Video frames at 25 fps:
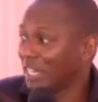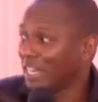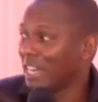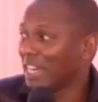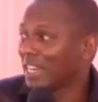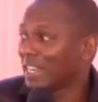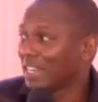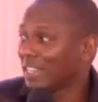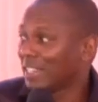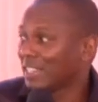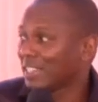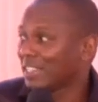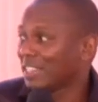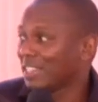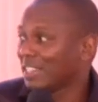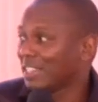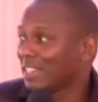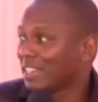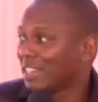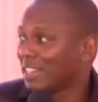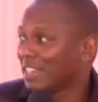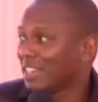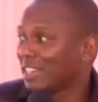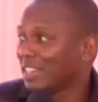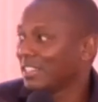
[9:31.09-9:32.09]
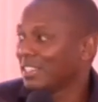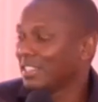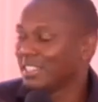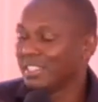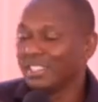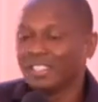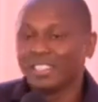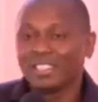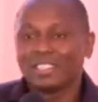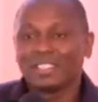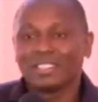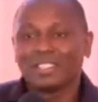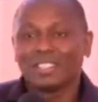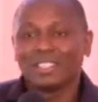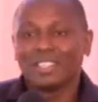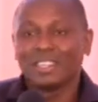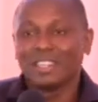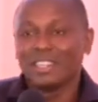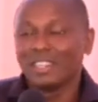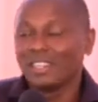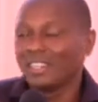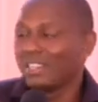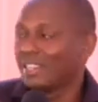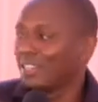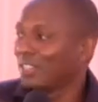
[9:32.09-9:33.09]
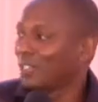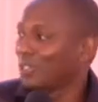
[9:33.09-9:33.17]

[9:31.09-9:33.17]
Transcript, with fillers: harassed uh, CS uh,